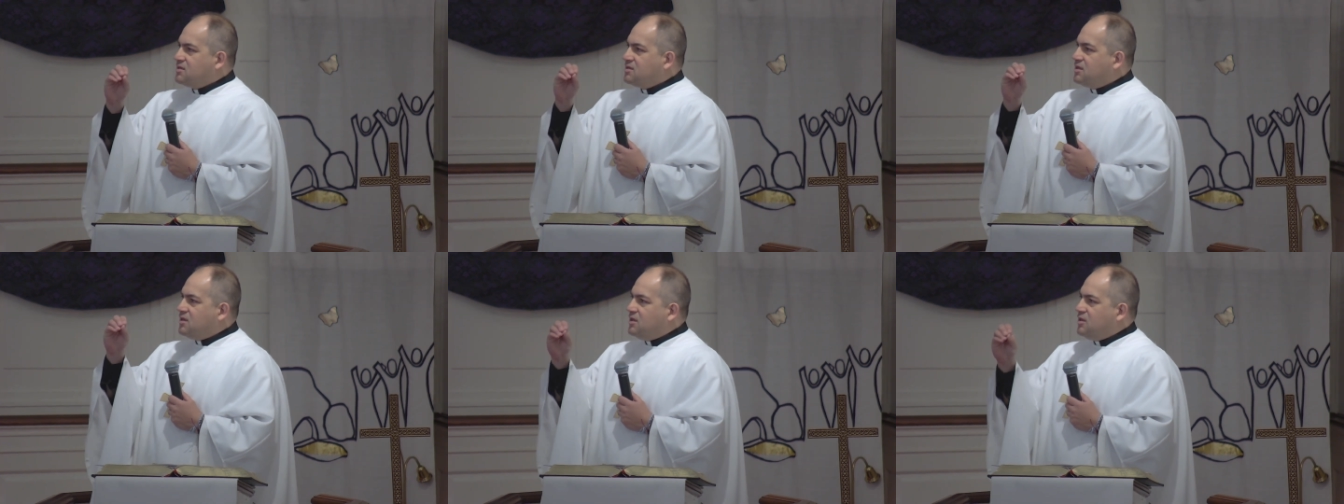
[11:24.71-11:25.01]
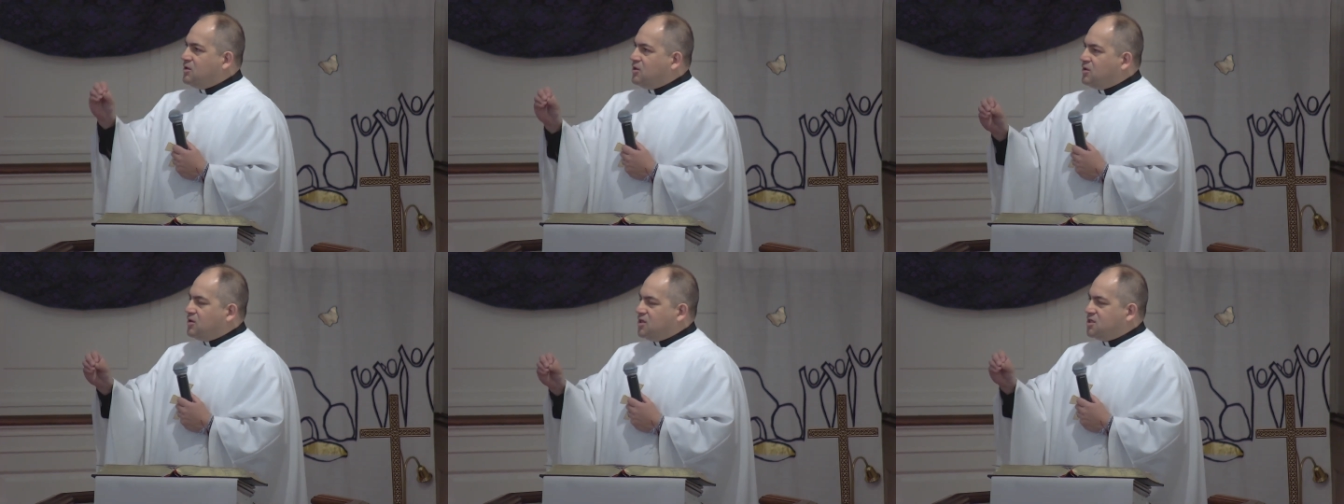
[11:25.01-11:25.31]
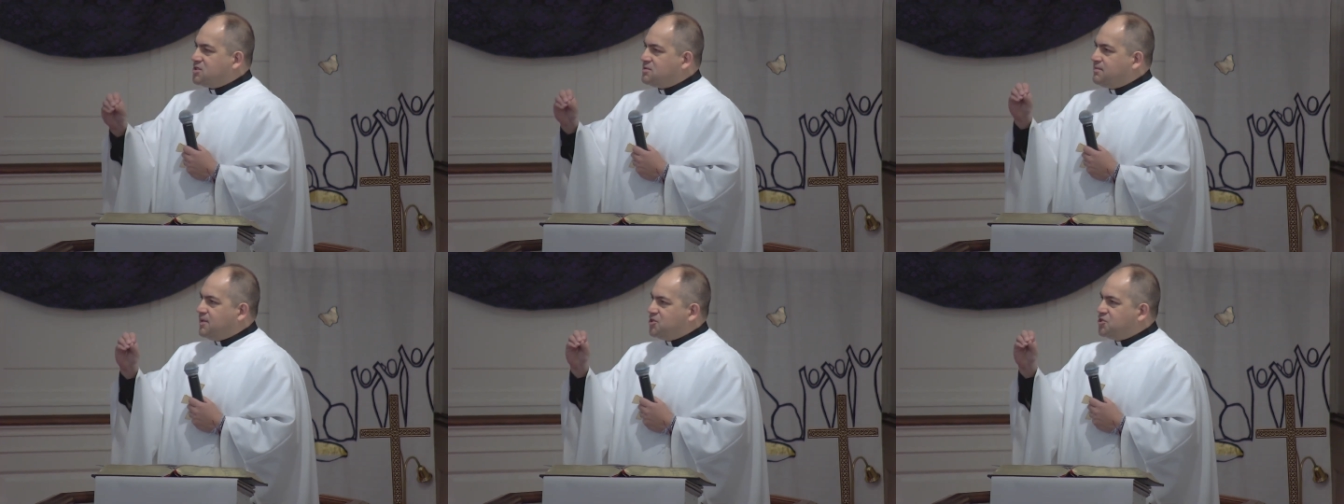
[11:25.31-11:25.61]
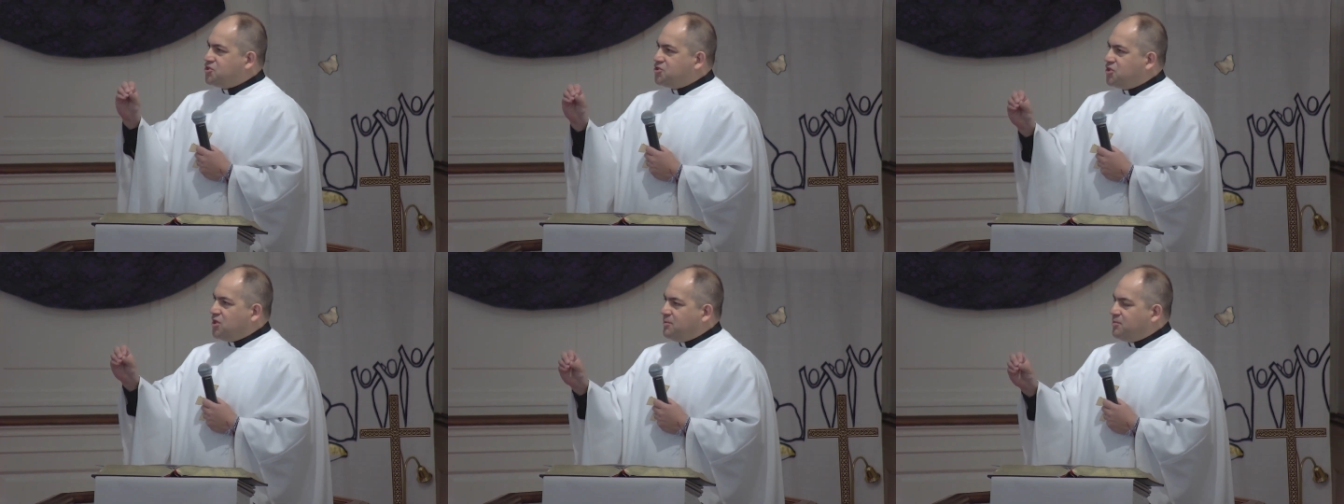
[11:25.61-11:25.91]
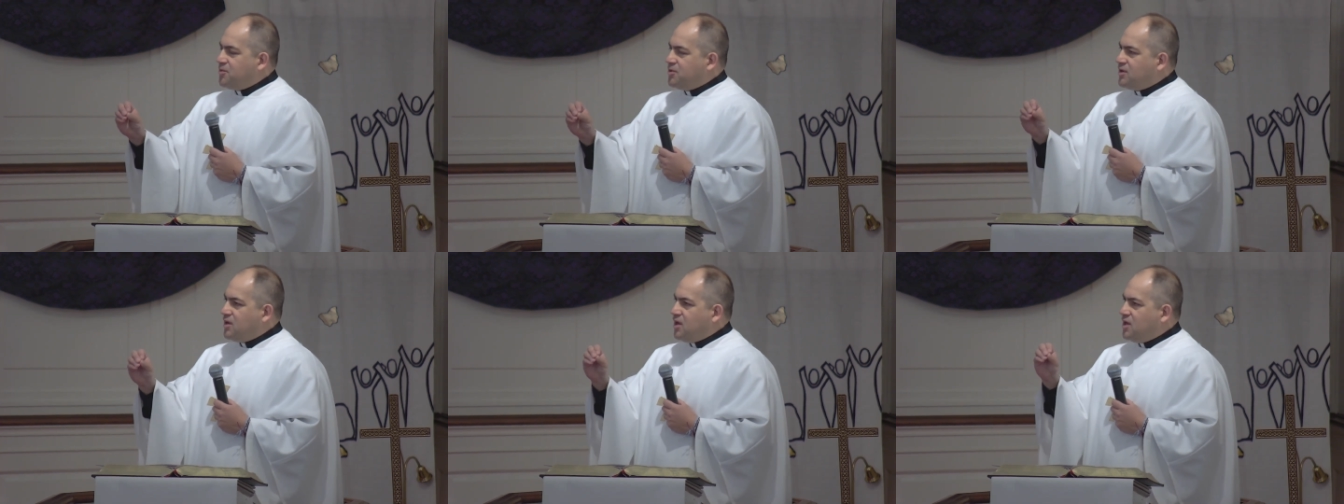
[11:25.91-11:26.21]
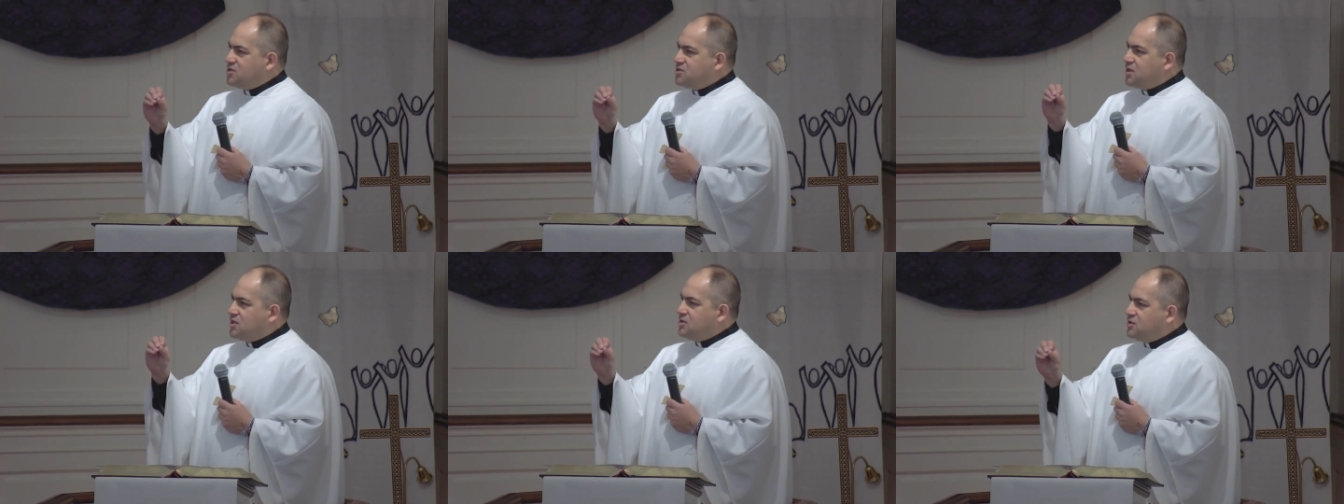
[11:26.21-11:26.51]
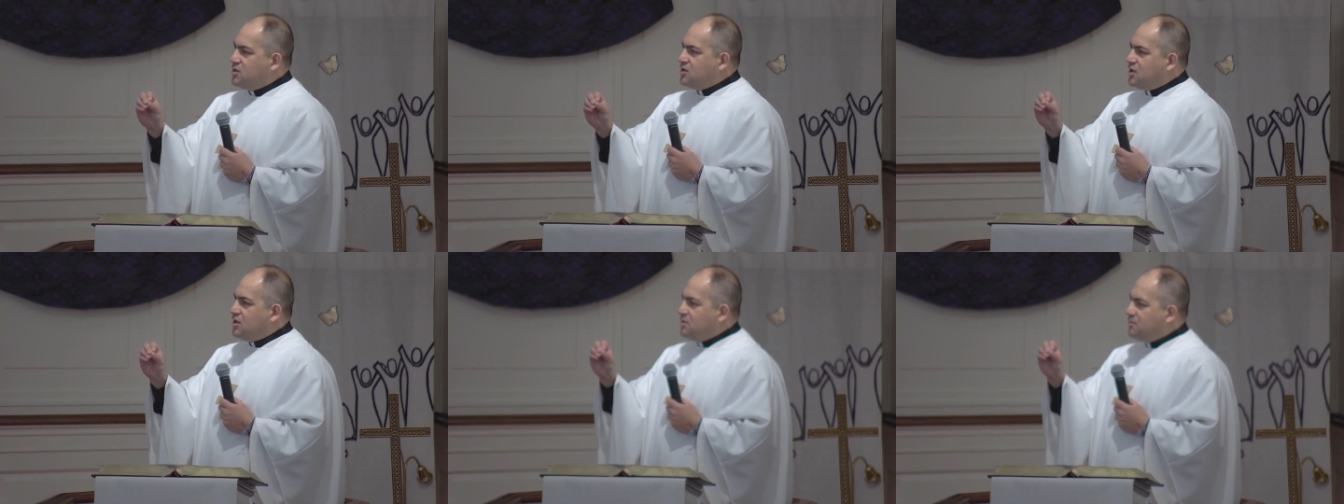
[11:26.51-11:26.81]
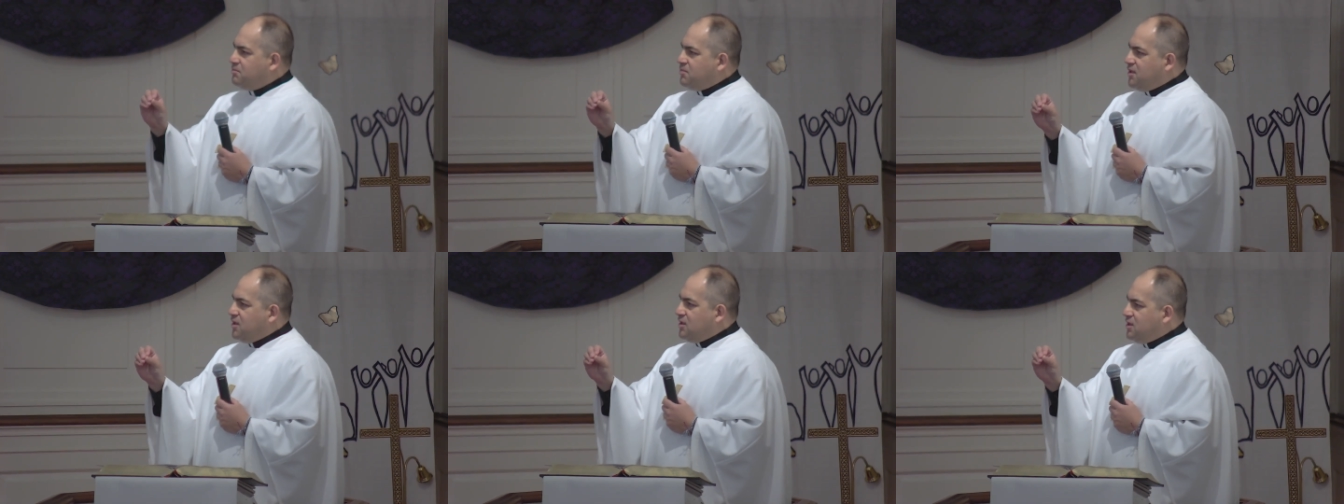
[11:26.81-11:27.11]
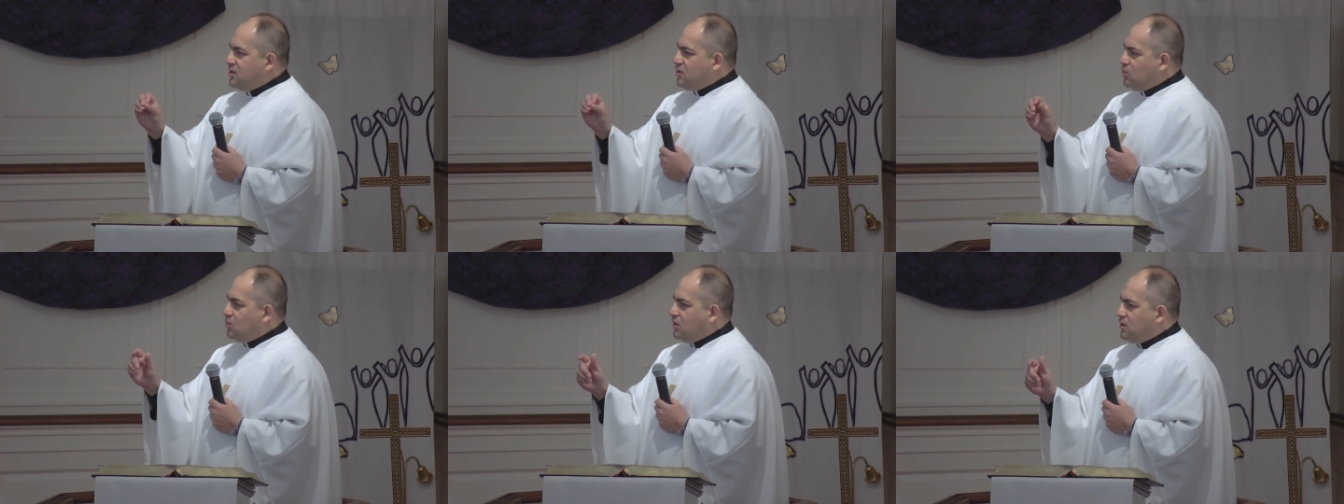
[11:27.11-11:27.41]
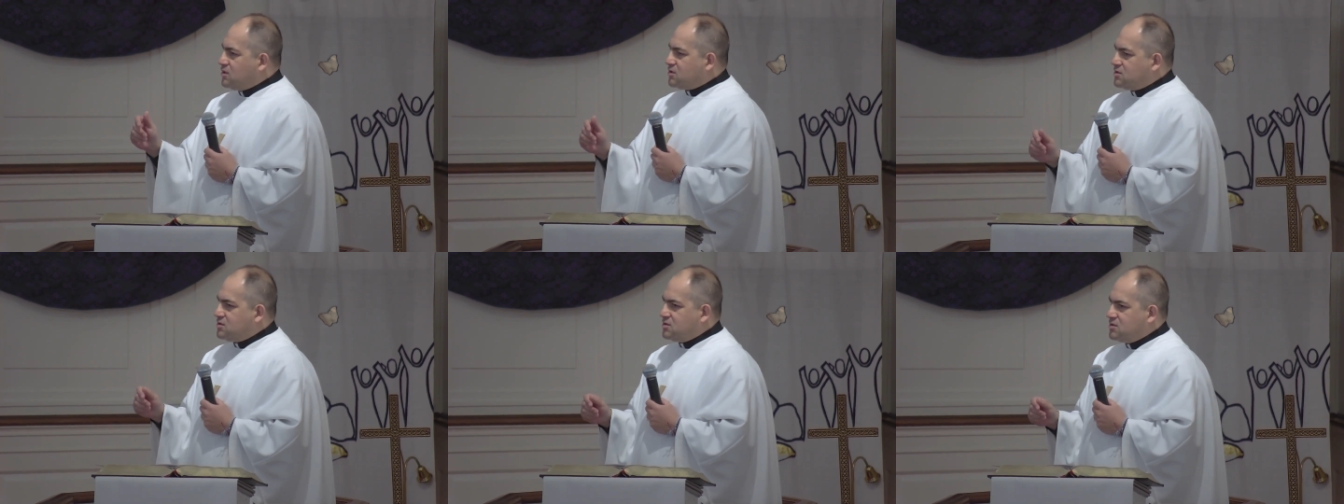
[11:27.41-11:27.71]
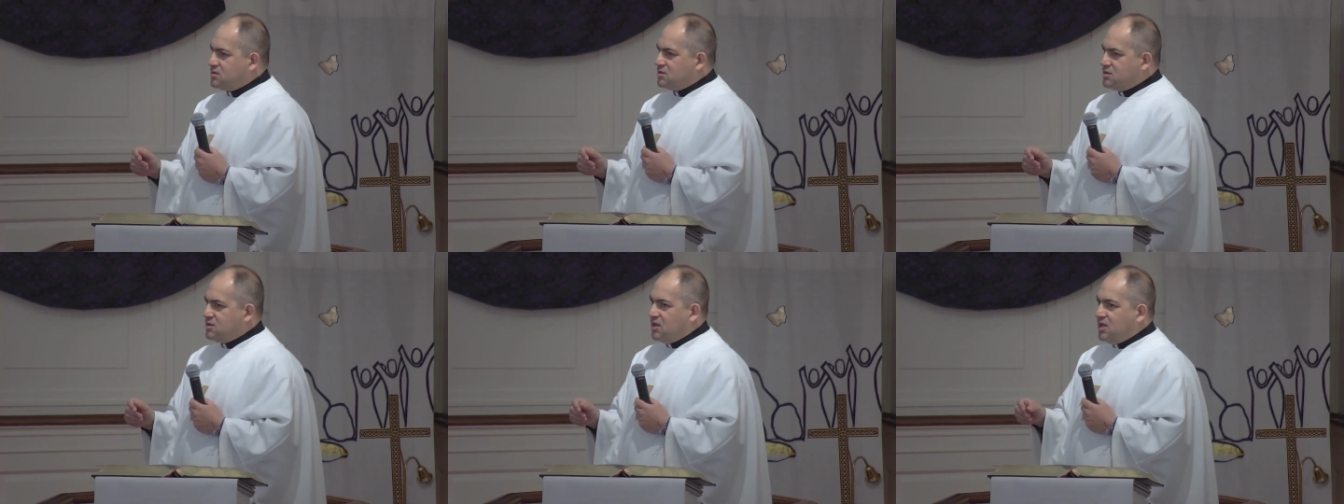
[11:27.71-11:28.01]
The Lord is my shepherd, I shall not be in want.